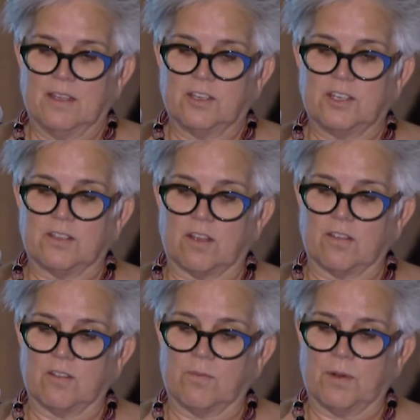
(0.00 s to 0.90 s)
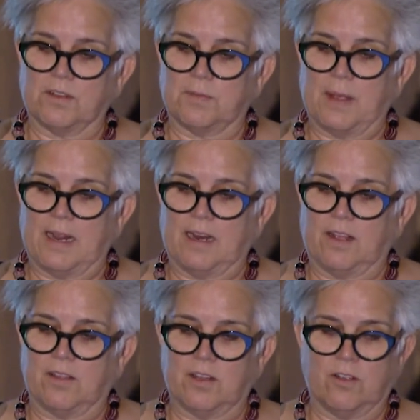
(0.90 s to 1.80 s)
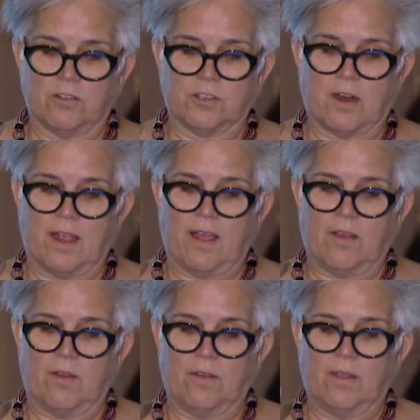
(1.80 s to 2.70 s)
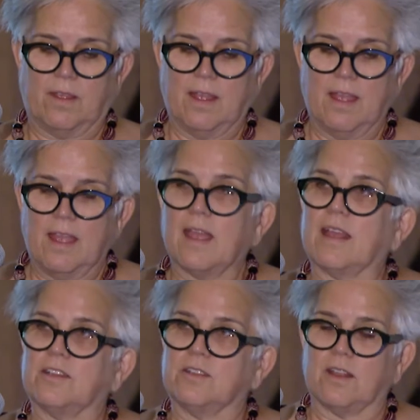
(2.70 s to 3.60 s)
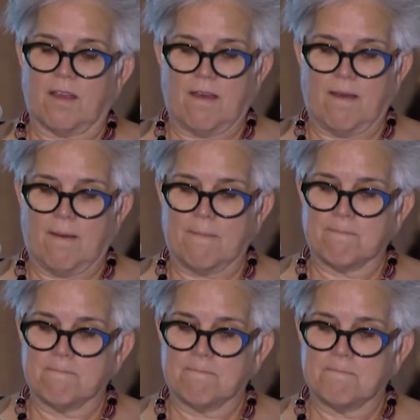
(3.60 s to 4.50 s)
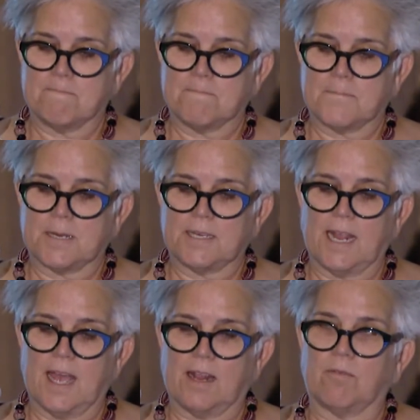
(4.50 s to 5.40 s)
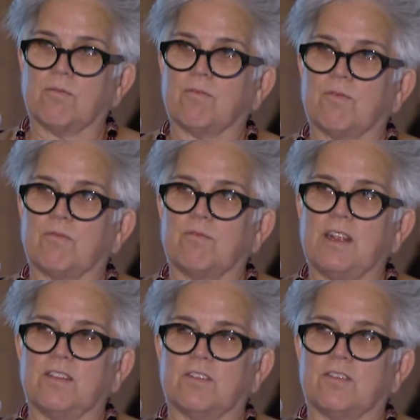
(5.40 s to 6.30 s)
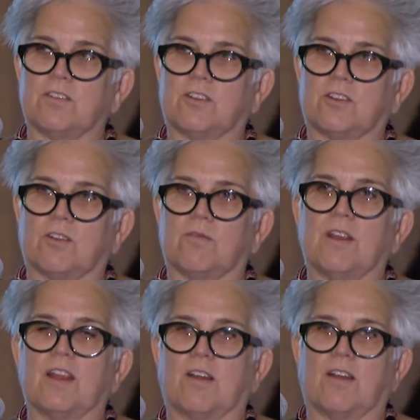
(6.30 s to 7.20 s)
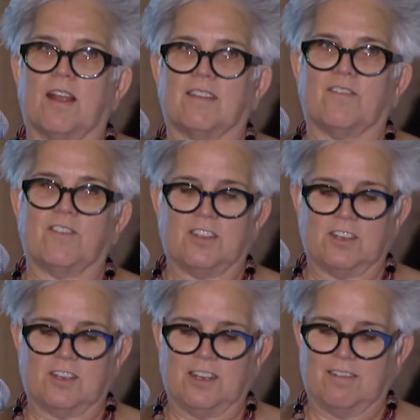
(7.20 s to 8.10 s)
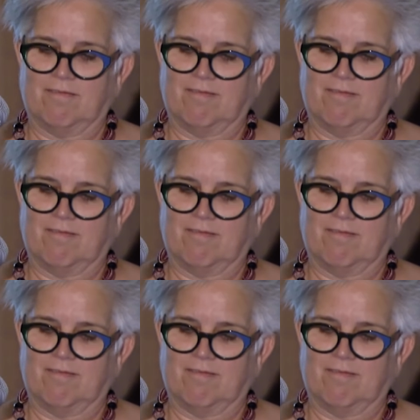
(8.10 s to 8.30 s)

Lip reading: She's also participating in a clinical trial, and she had a research career as a physician.